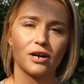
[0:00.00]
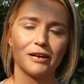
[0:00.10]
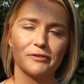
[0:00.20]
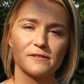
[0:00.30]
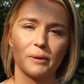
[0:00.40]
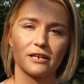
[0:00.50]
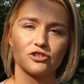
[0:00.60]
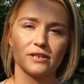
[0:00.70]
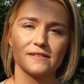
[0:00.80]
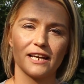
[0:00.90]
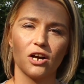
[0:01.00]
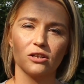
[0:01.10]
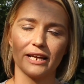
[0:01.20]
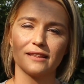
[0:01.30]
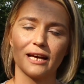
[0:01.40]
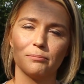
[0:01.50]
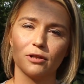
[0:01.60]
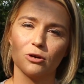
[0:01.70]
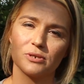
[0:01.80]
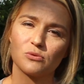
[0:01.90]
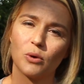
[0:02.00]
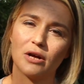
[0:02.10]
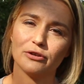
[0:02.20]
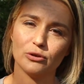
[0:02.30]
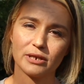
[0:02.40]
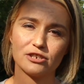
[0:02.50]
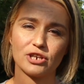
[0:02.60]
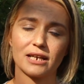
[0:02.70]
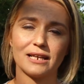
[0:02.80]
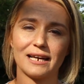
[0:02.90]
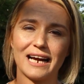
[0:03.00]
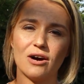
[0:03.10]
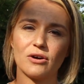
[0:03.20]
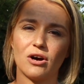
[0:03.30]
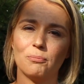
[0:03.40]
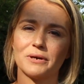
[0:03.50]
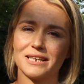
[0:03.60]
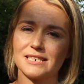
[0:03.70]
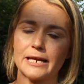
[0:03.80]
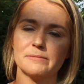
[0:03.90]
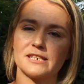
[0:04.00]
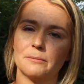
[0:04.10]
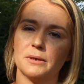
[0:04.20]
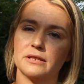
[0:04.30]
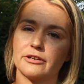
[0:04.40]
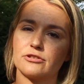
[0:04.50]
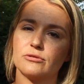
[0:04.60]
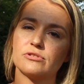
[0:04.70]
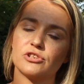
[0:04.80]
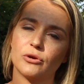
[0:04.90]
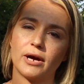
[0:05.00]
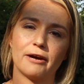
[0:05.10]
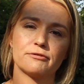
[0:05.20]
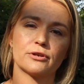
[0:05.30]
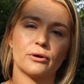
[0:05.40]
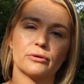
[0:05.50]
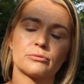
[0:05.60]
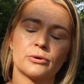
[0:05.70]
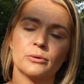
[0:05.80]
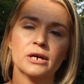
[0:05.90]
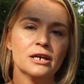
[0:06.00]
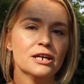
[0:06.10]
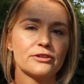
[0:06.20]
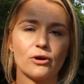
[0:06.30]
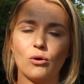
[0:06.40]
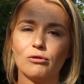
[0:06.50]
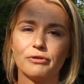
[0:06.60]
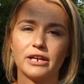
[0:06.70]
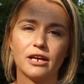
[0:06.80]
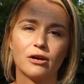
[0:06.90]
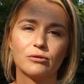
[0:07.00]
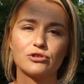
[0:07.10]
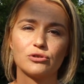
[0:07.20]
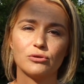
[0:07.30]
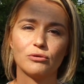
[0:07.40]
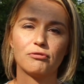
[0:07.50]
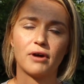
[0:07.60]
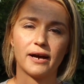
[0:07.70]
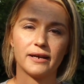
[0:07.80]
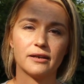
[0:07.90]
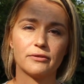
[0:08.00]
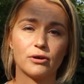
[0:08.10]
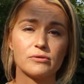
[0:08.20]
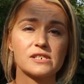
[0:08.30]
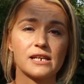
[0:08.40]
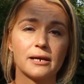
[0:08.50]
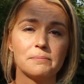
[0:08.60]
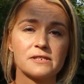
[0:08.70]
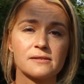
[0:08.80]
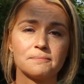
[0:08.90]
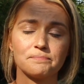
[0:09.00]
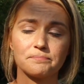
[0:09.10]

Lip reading: your hive inspections, and I'll link that below as well, and you can check that out. I'll put a timestamp on there too, so you don't have to go through the whole video to find those tips.